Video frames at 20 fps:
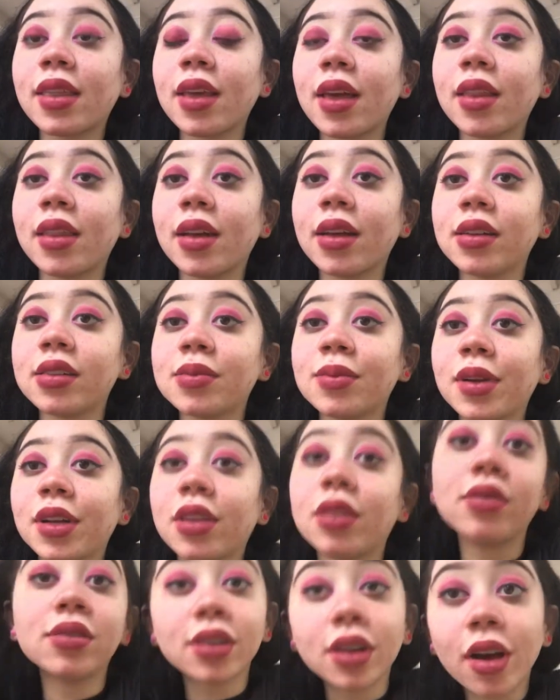And that is my
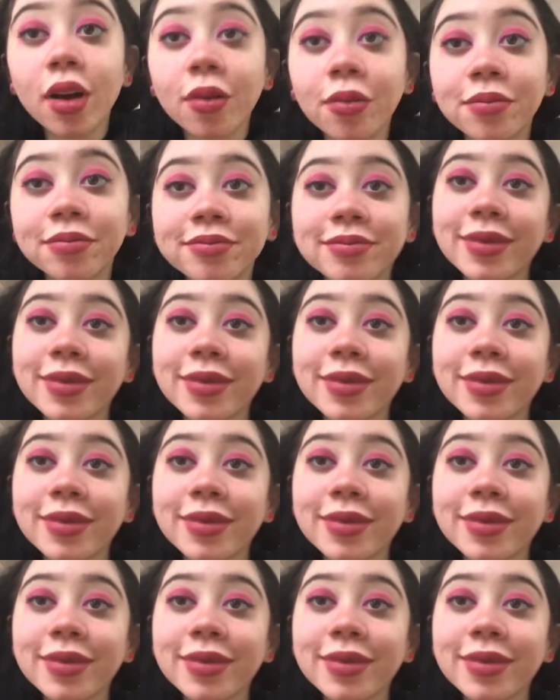cue to go.